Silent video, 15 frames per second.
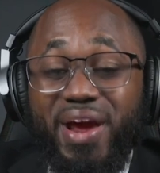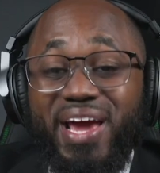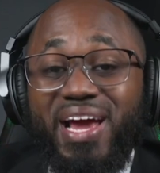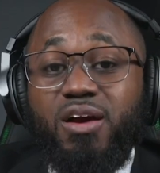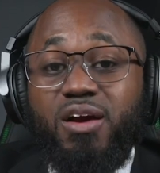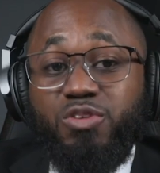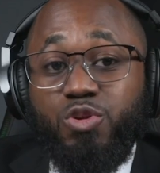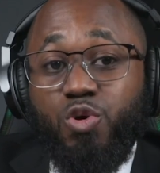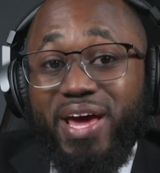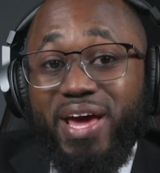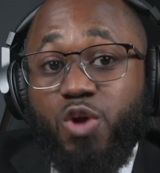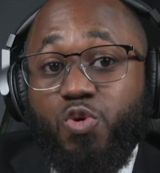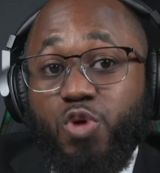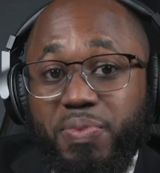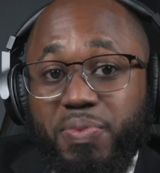
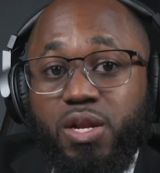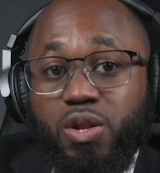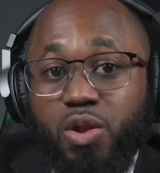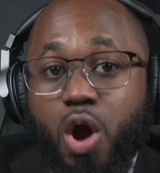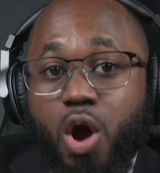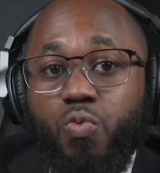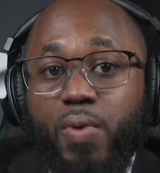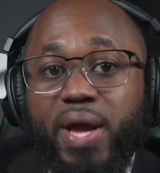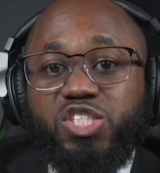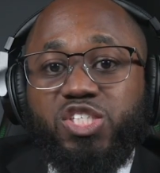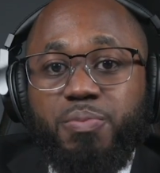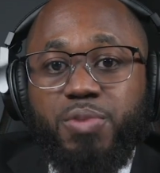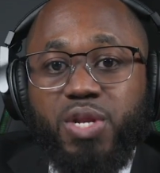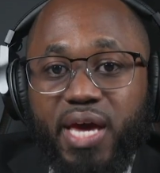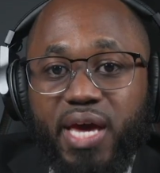encrypted long-range
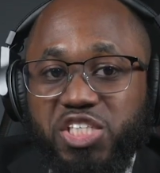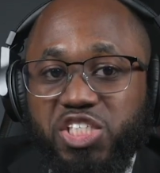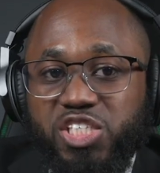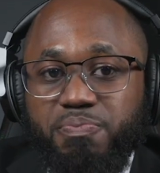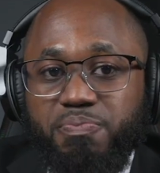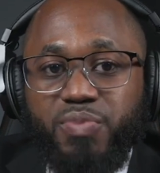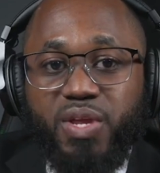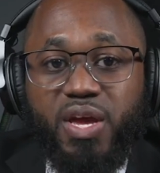communication.